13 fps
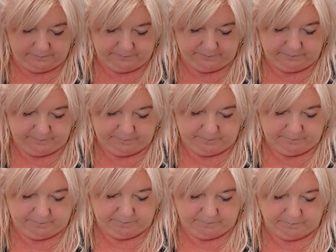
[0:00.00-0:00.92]

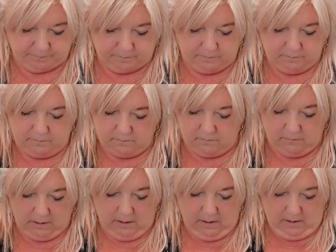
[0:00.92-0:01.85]

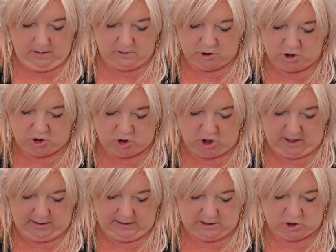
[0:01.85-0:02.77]
just
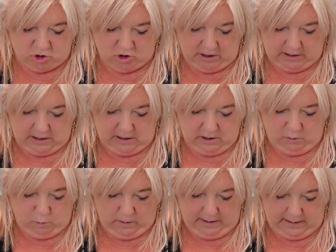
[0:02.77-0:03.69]
gently striking the
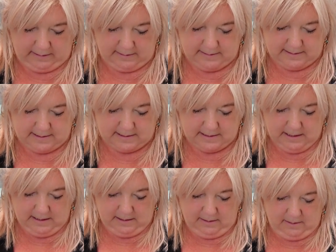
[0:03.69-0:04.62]
wings.
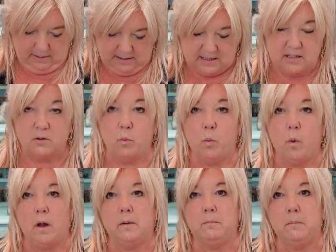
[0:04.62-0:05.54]
This is a
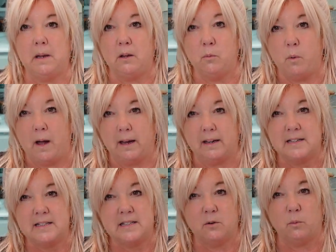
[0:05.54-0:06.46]
1mm wire,
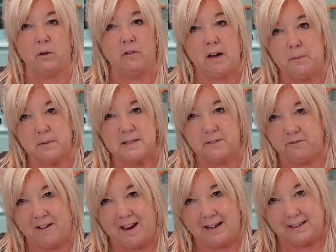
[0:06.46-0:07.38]
so we're able to
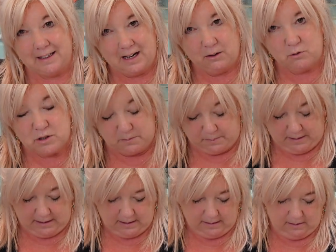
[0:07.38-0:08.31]
flatten it out a
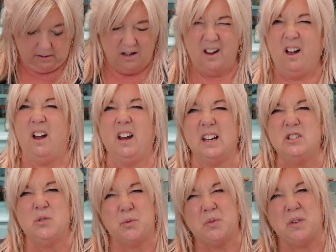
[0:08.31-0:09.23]
bit, and I
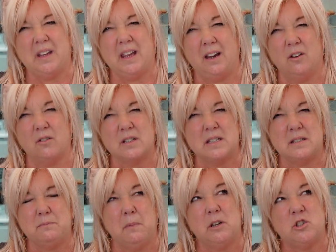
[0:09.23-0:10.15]
do think it
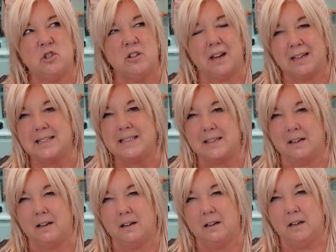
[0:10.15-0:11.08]
looks much
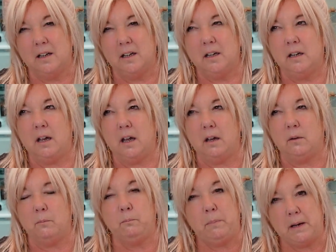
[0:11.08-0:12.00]
nicer.
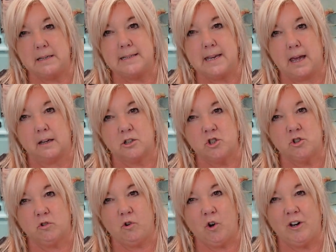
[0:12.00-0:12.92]
Bit of
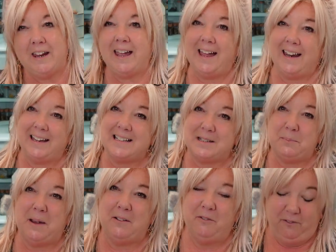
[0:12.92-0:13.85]
texture on it, and it's a
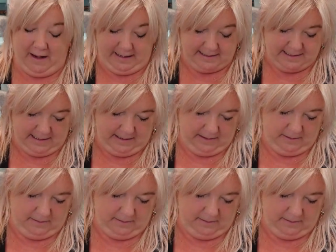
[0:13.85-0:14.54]
bit flatter.